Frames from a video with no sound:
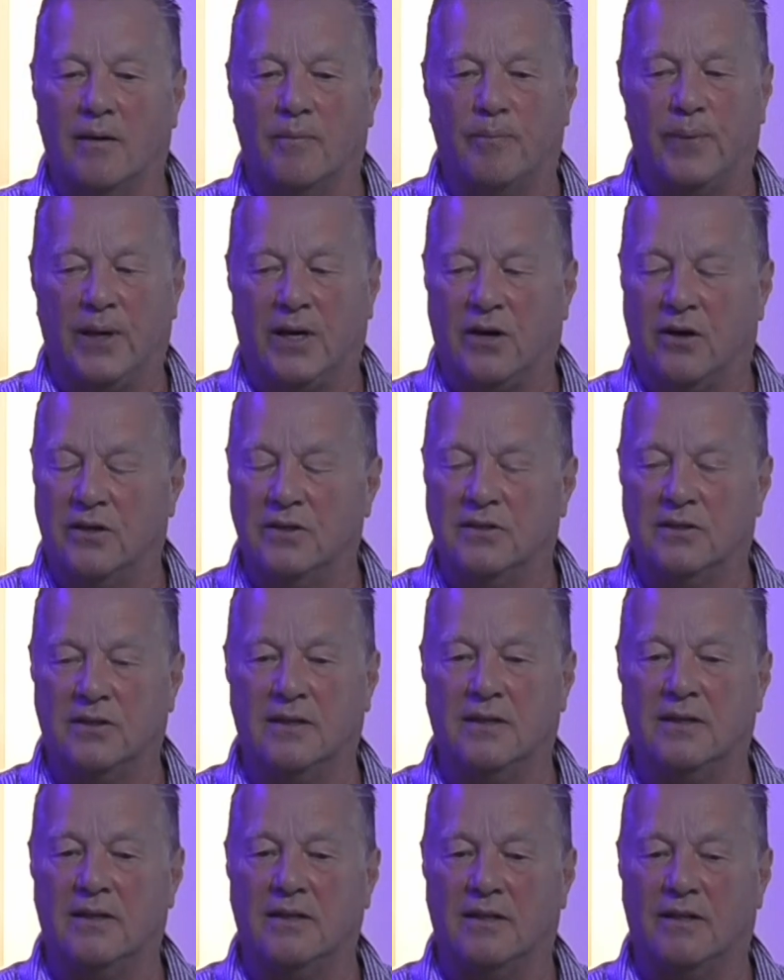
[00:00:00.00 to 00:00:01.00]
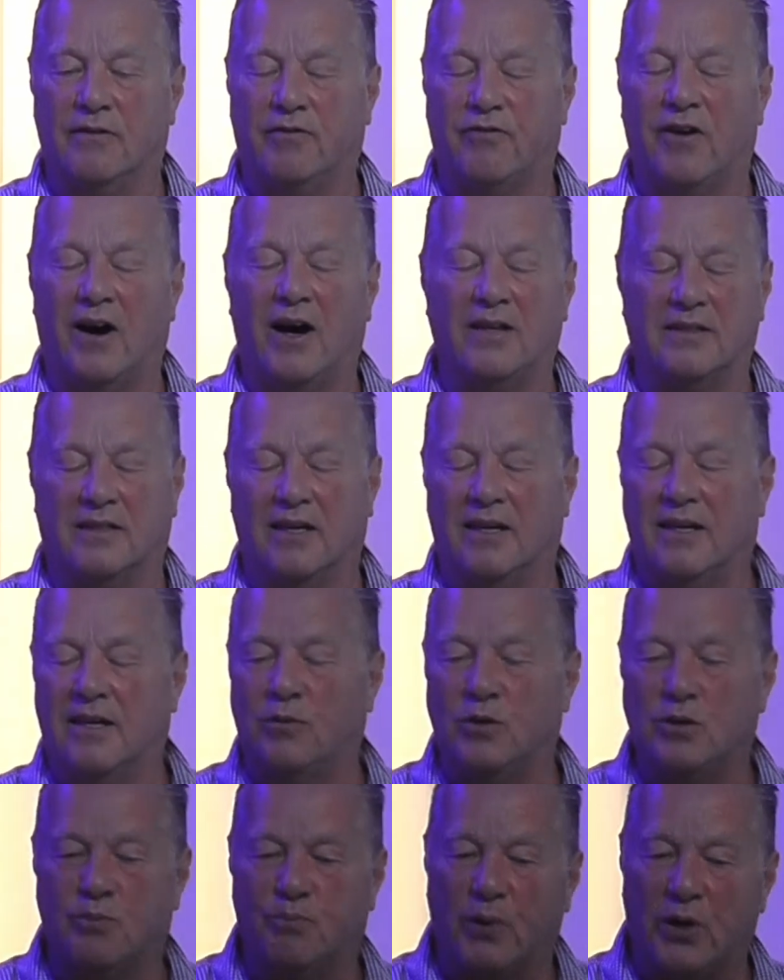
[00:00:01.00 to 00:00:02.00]
because of the fact that he
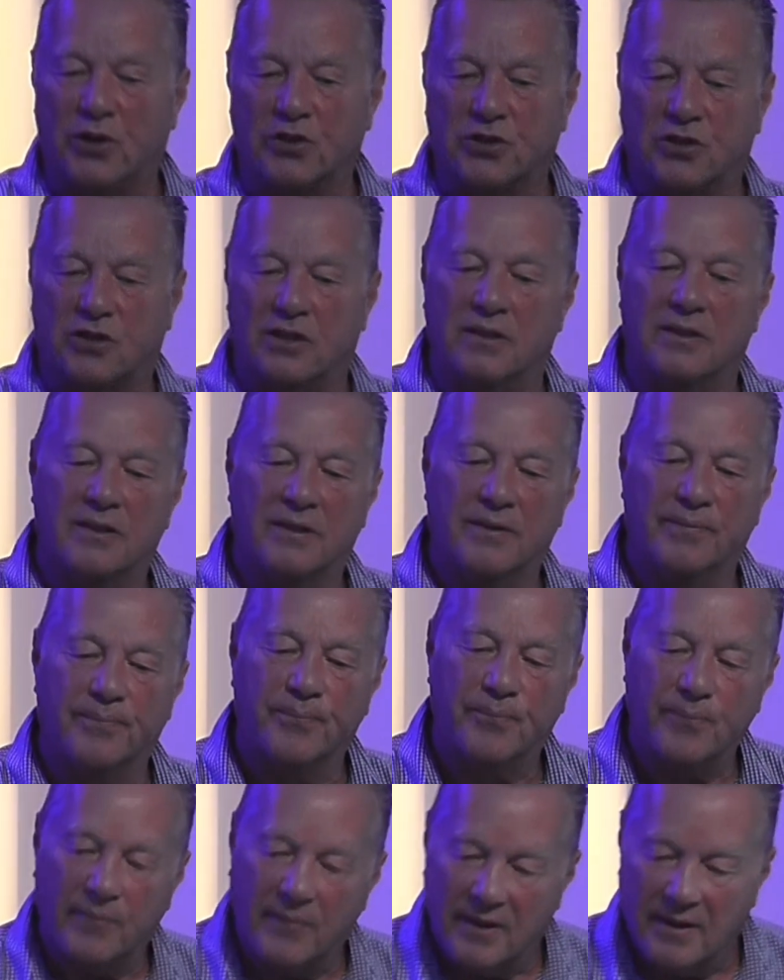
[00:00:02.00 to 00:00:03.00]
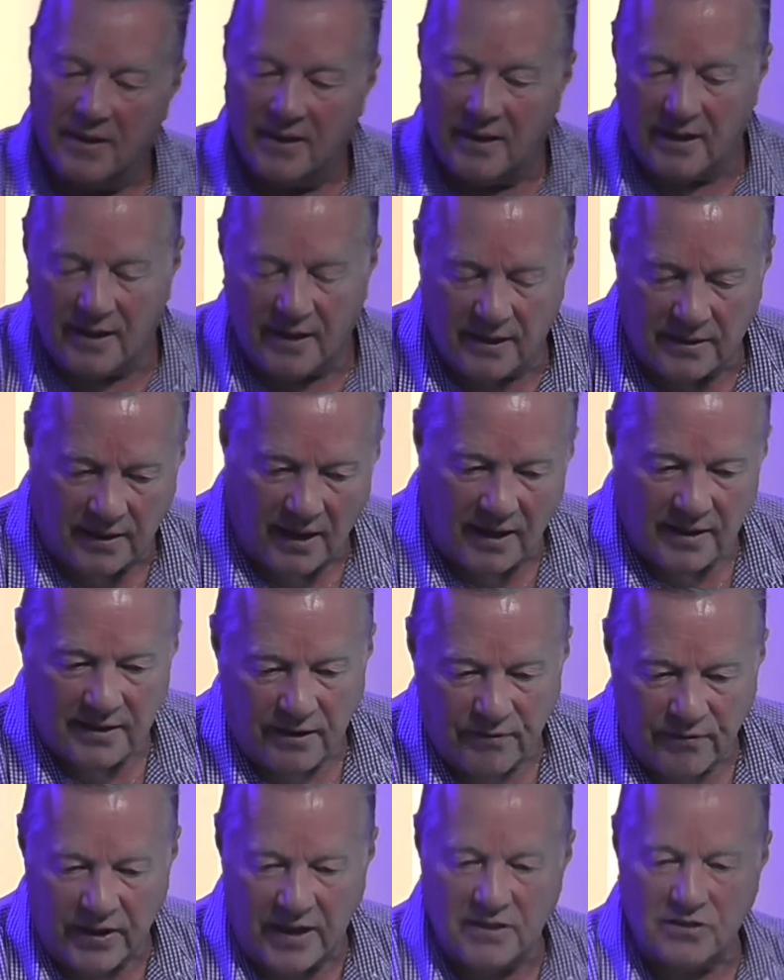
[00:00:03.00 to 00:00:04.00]
was bursting, he did
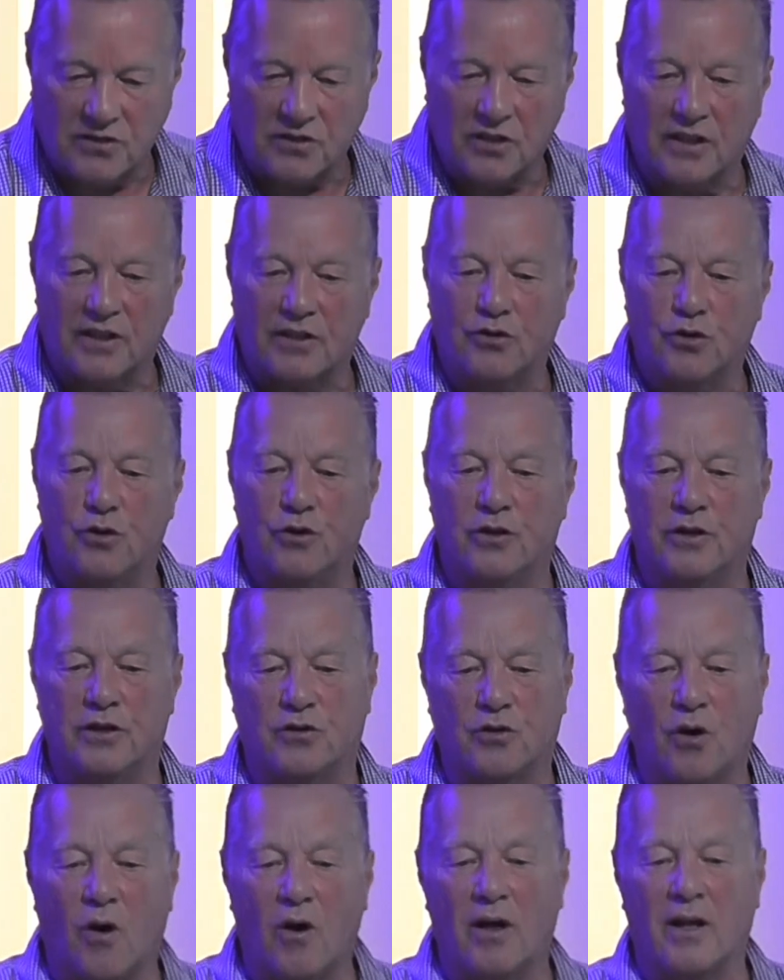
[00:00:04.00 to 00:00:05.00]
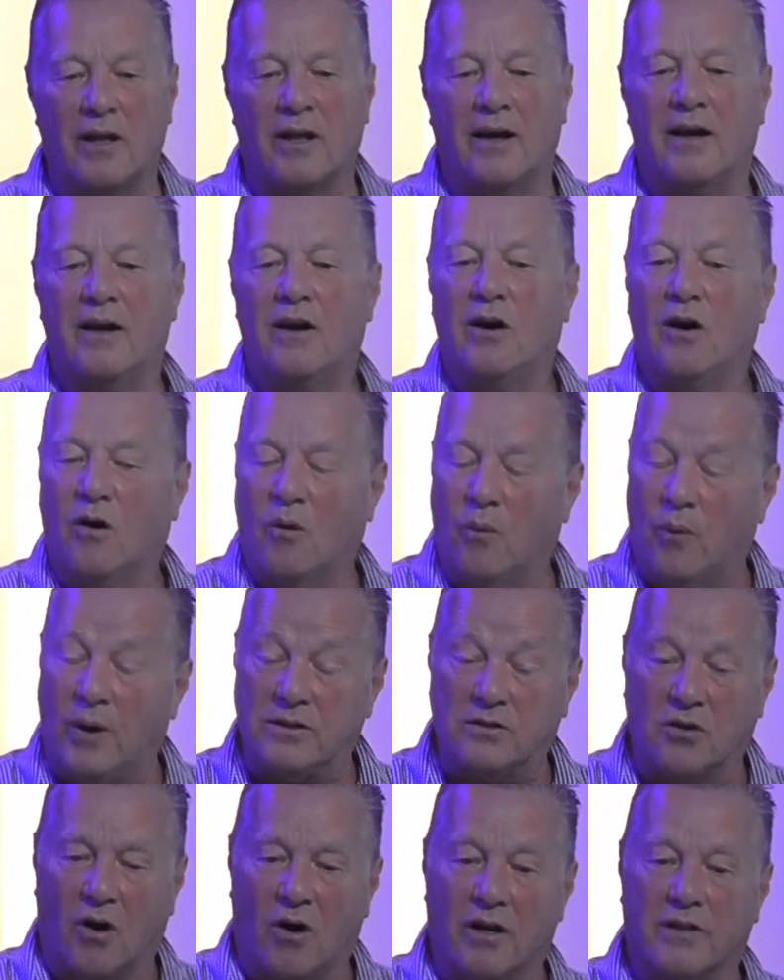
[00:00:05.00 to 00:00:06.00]
eventually do the toilet,
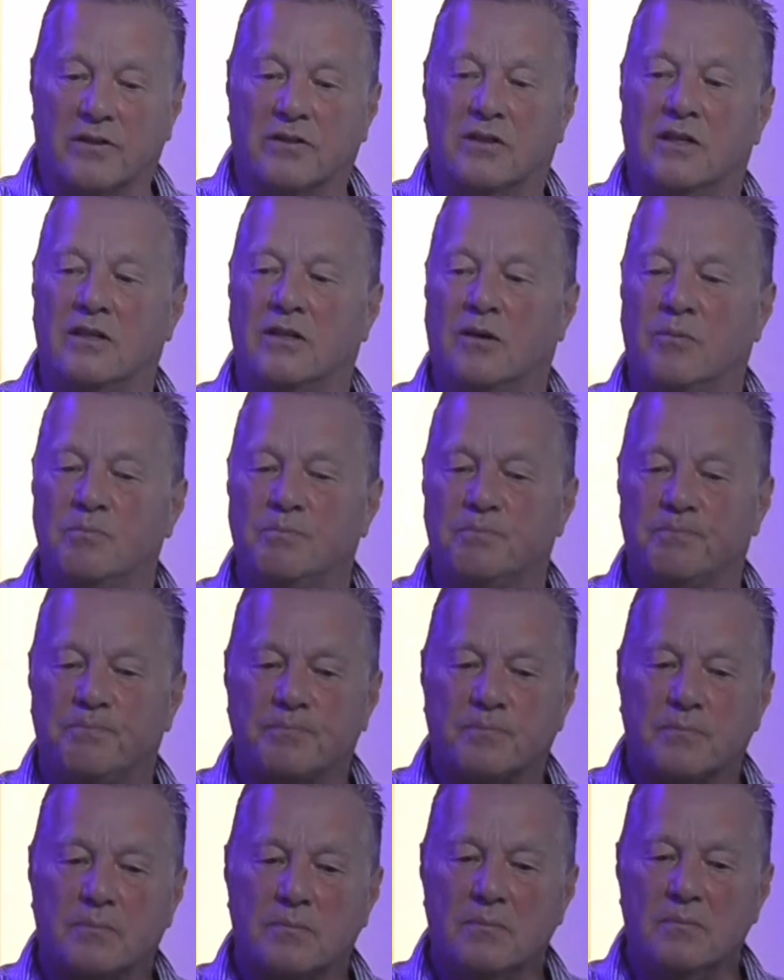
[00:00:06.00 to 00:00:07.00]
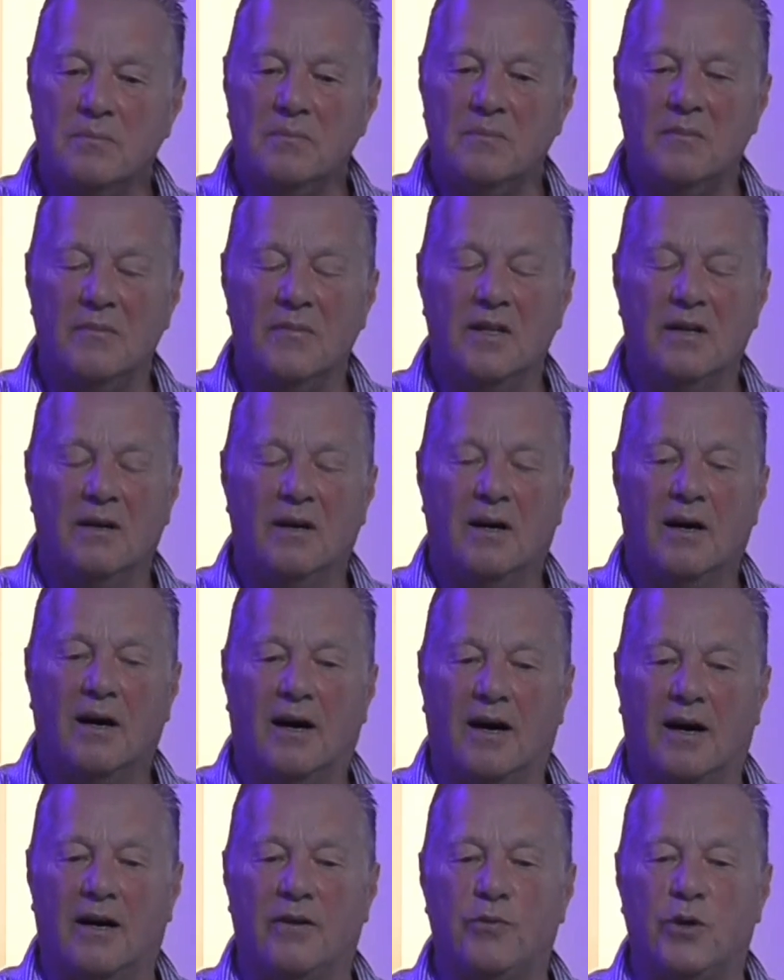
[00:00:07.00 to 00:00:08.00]
which hurted him.
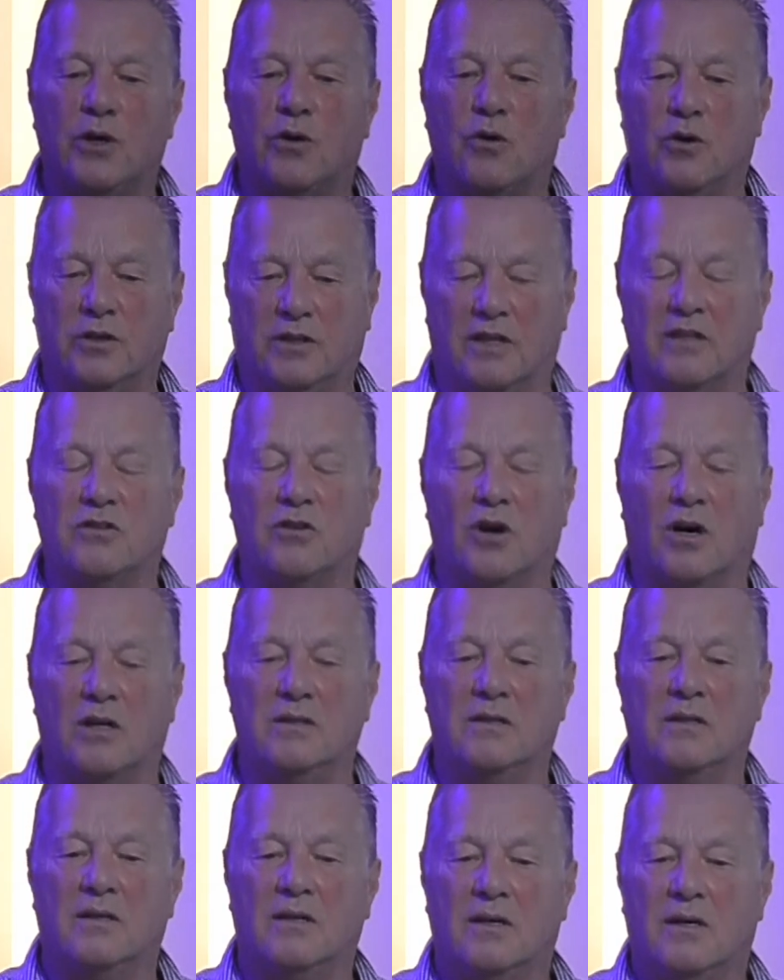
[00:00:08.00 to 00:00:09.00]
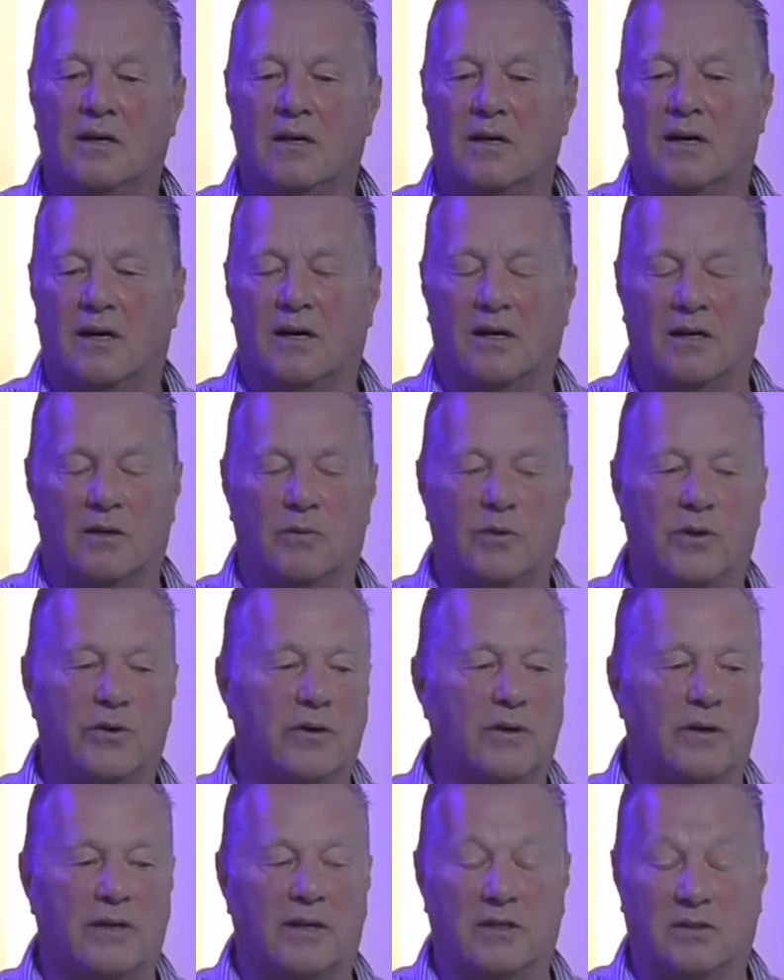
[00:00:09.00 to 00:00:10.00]
And we got it done. And I went
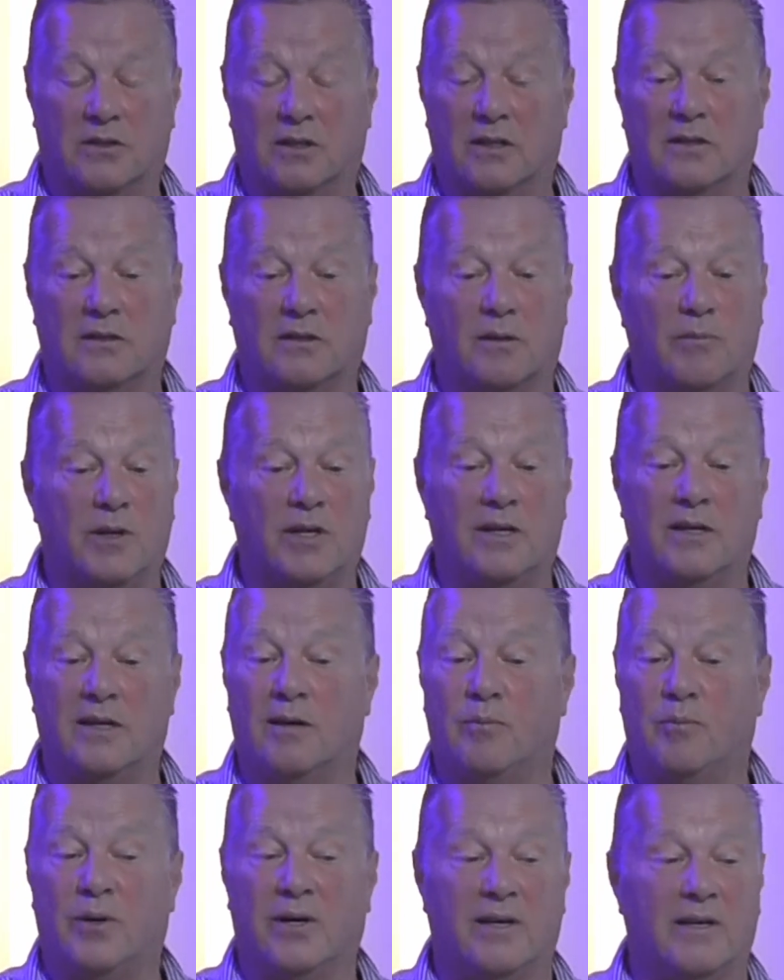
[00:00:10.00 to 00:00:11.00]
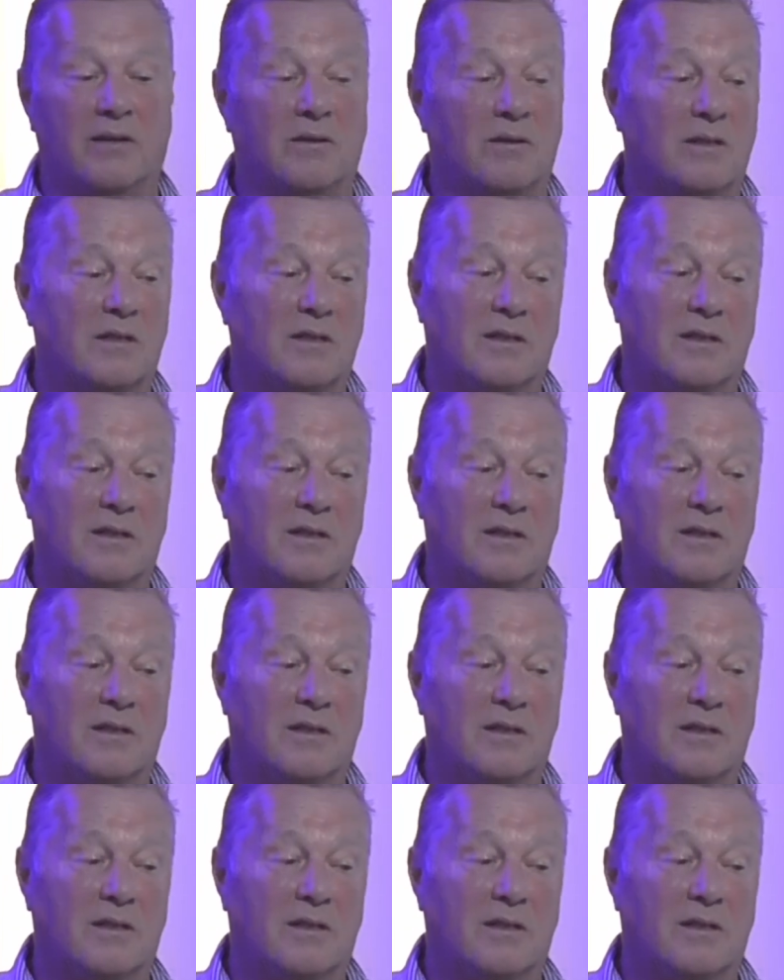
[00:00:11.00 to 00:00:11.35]
out and I says to Mary O'Brien,